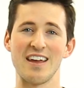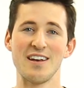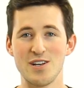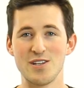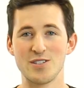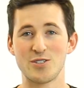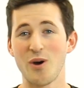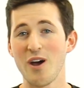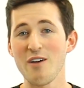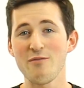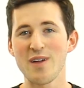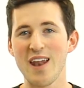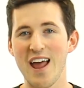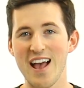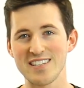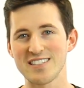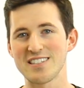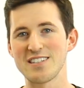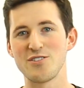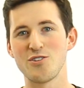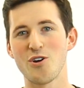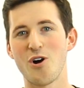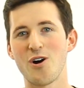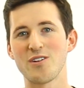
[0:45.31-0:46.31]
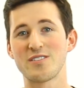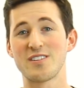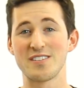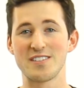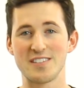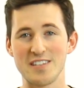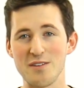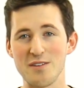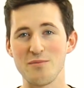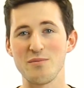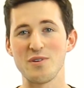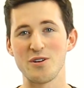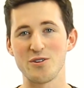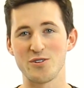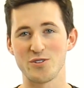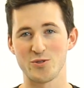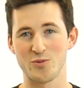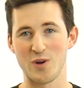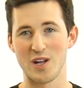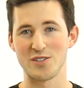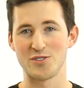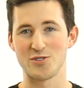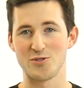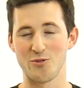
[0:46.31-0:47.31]
So I've been asking y'all to send me your
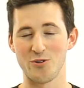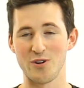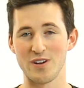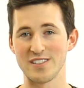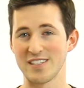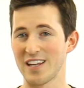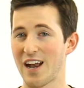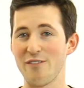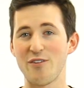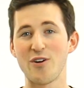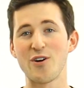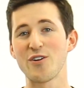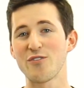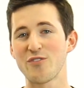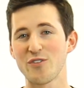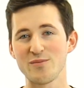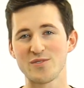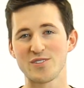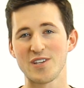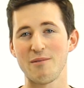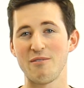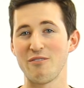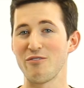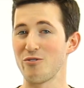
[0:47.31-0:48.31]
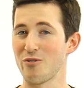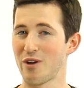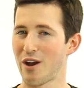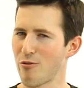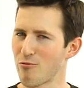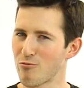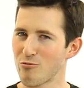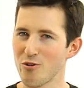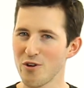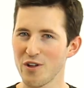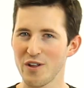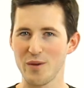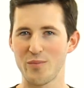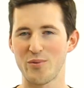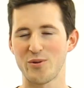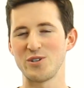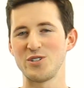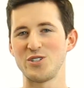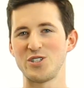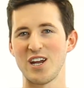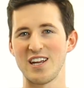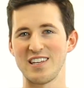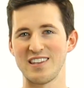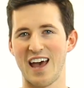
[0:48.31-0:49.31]
sweat stories, and I've heard from some of you, and I really
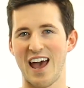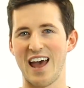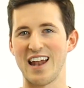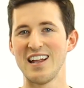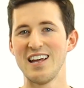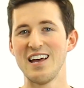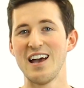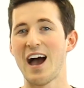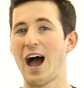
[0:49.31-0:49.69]
appreciate that.